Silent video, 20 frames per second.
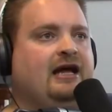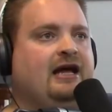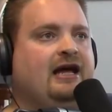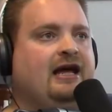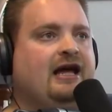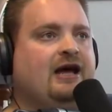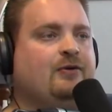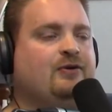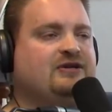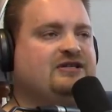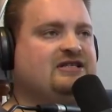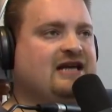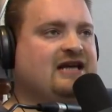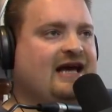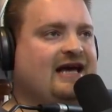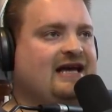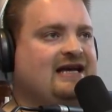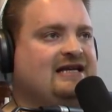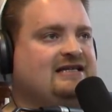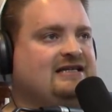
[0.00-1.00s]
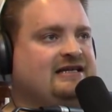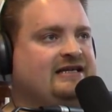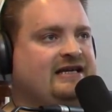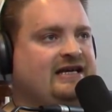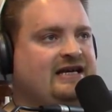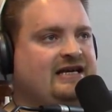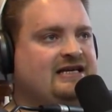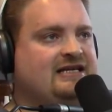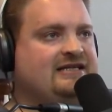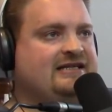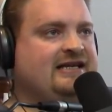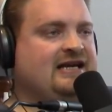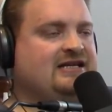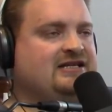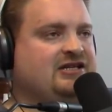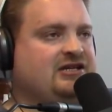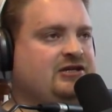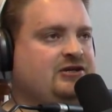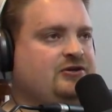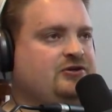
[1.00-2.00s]
And what's nice, again, is the
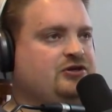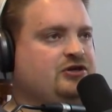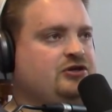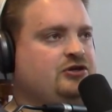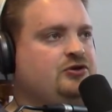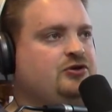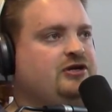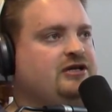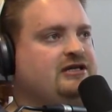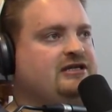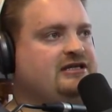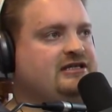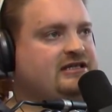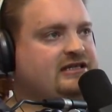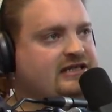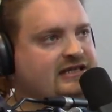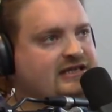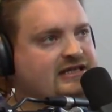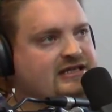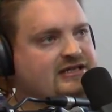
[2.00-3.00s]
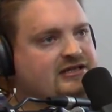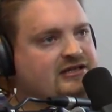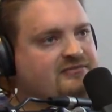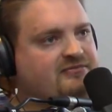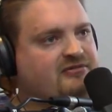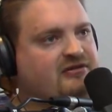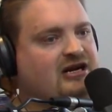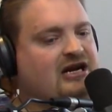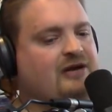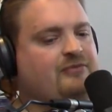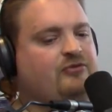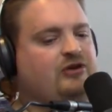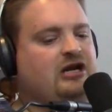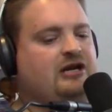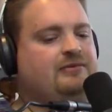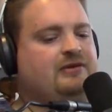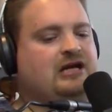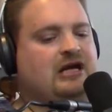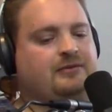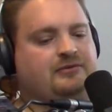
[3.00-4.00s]
execution. You can season the prime
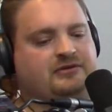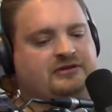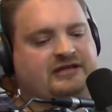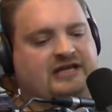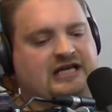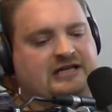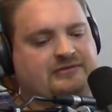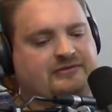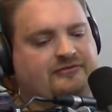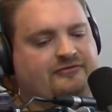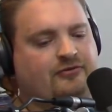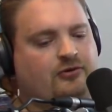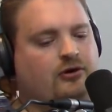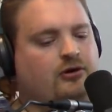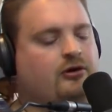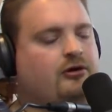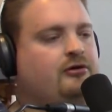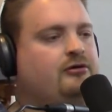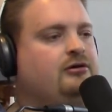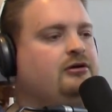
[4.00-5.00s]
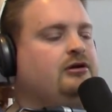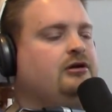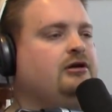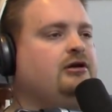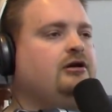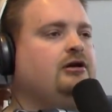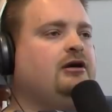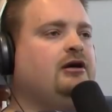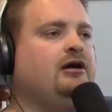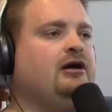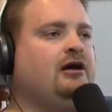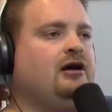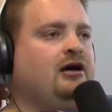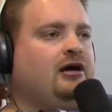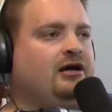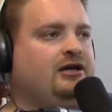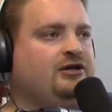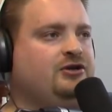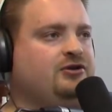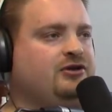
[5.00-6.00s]
rib a couple of days before.
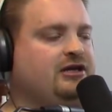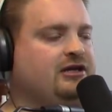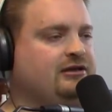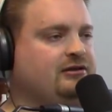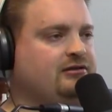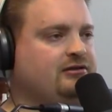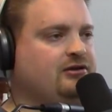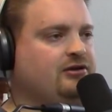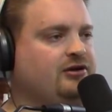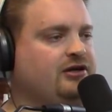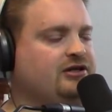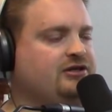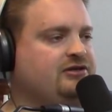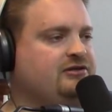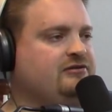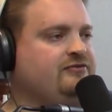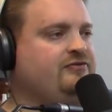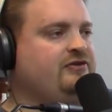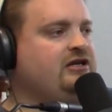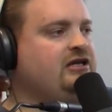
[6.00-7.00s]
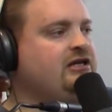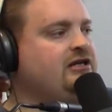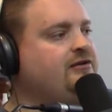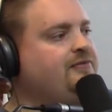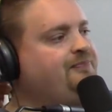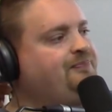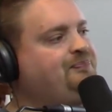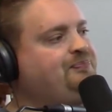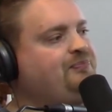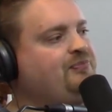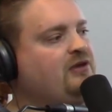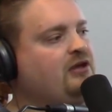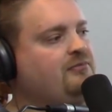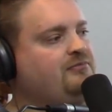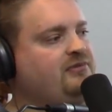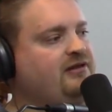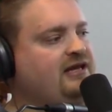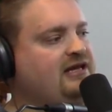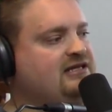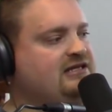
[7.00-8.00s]
You can cook it sous vide,
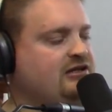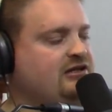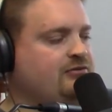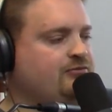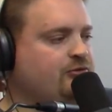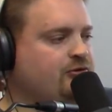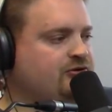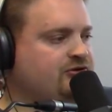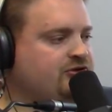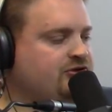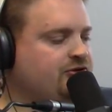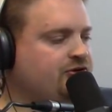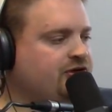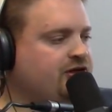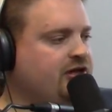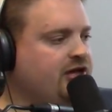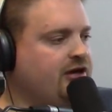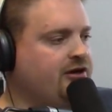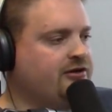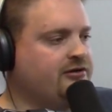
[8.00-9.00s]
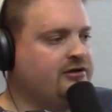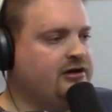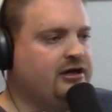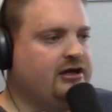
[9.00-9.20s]
place it in the immersion circulator,